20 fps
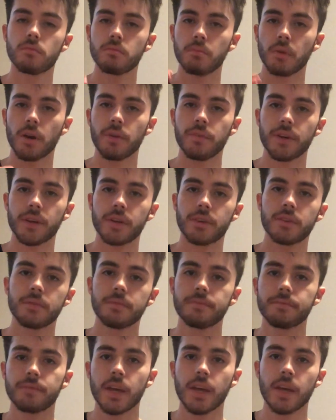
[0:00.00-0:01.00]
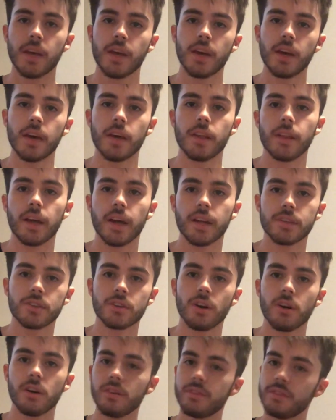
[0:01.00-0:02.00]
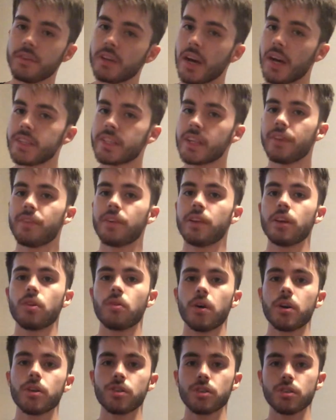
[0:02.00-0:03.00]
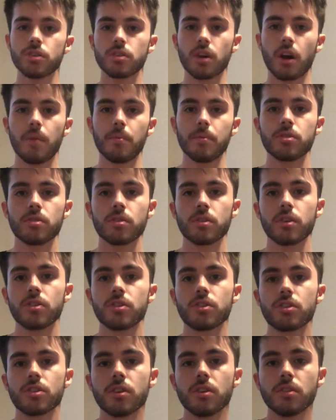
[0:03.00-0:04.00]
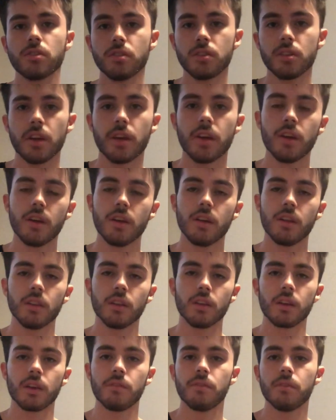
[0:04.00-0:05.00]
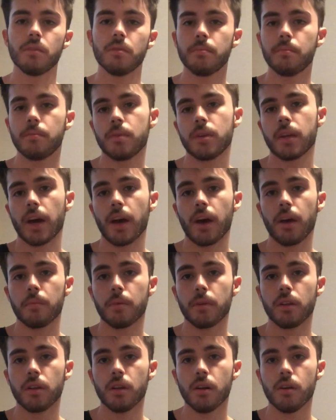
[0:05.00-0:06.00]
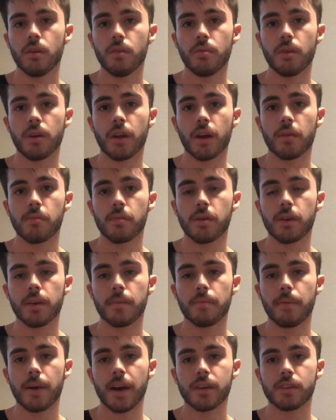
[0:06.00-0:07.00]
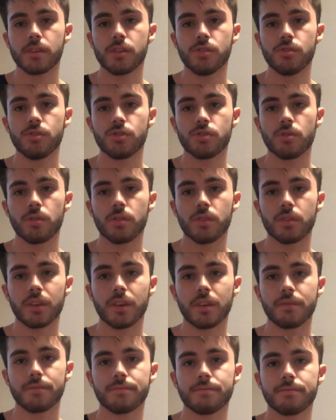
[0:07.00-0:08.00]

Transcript: Perfect. And that's all. If you guys have any questions, comments, or concerns, leave them down below, and I will get back to you shortly.